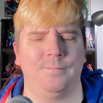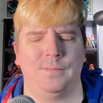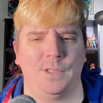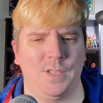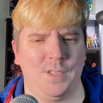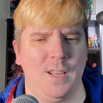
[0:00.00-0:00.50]

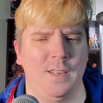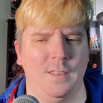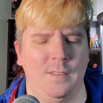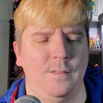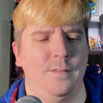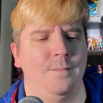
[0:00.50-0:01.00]
just kind
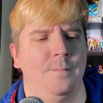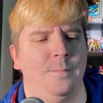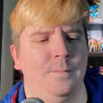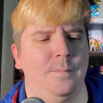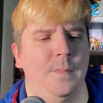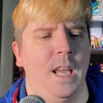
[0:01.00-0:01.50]
of
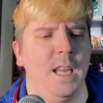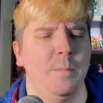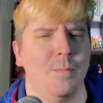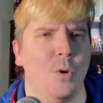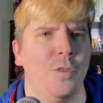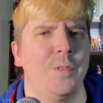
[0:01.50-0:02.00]

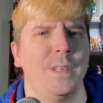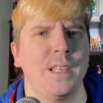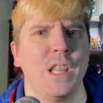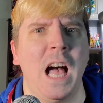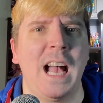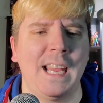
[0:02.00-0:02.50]
amorphous
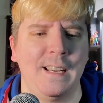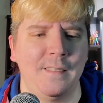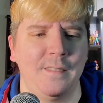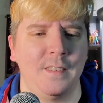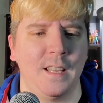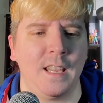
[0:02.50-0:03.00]
line
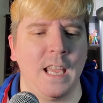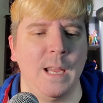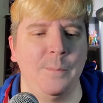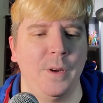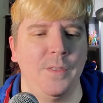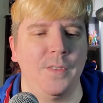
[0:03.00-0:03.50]
that
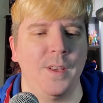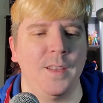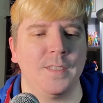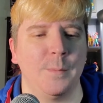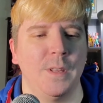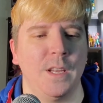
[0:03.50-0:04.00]
came with
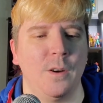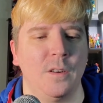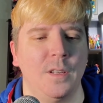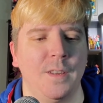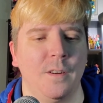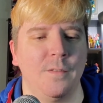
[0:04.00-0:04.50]
some of the
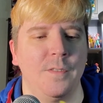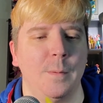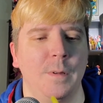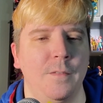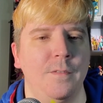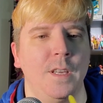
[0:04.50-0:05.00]
earlier
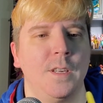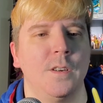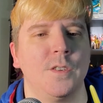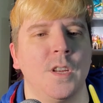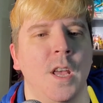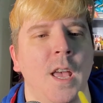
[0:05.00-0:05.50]
female
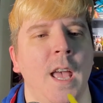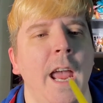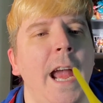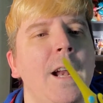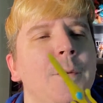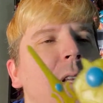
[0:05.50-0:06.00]
figures.
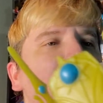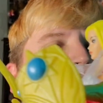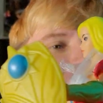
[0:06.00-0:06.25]
And I really like